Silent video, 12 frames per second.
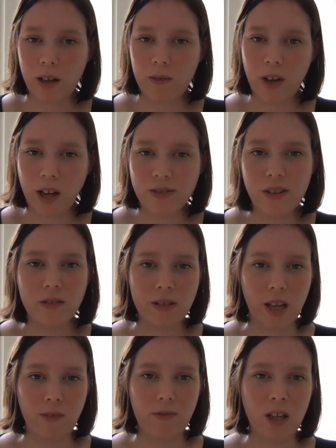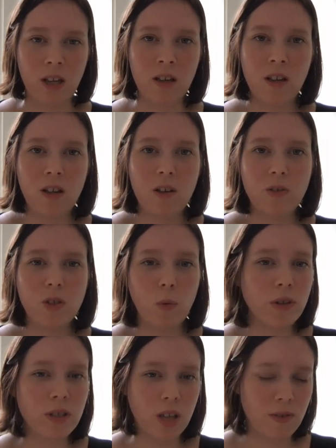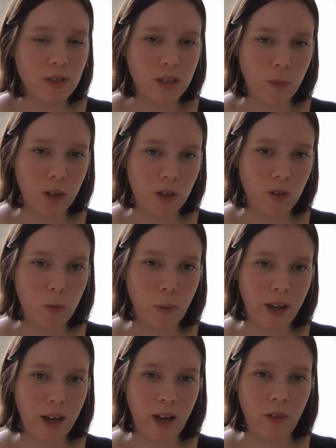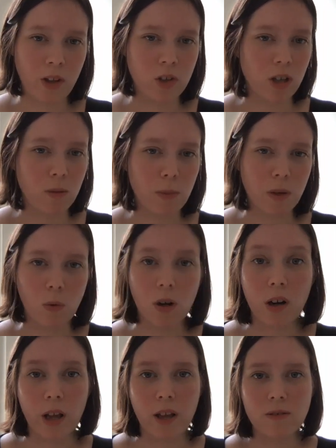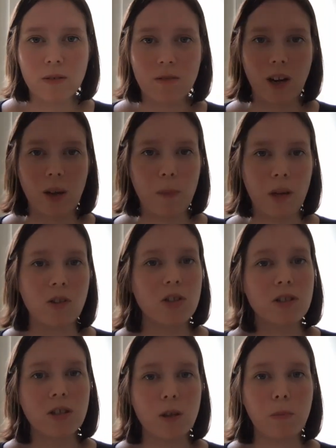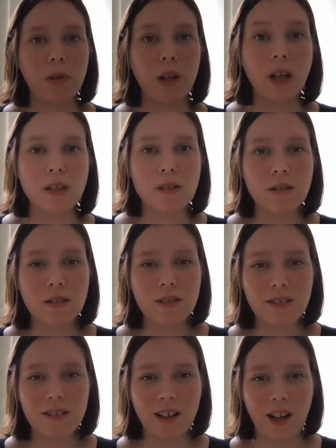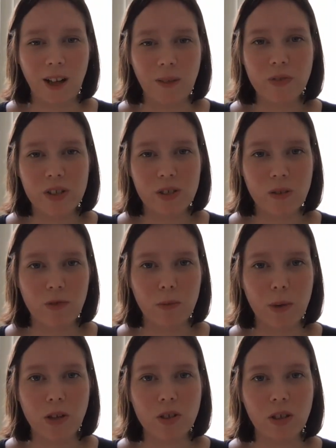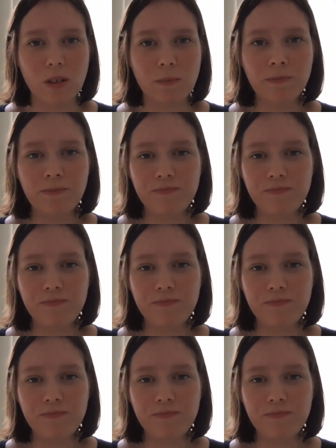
vaccine safety. So it wasn't even someone who might have legitimate worries, right? But it's just complete disinformation.